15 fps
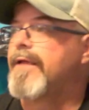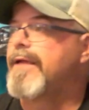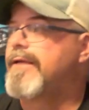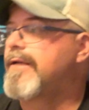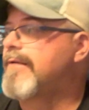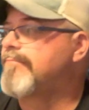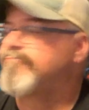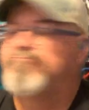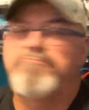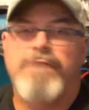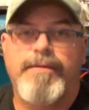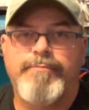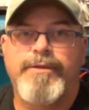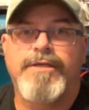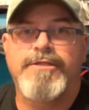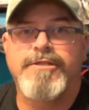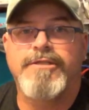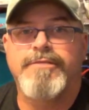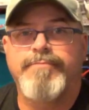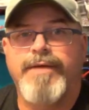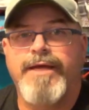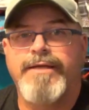ended up not being
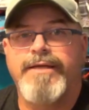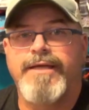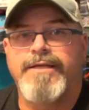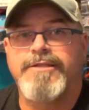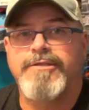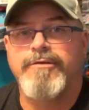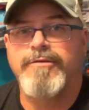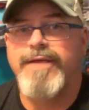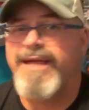such a bad day. So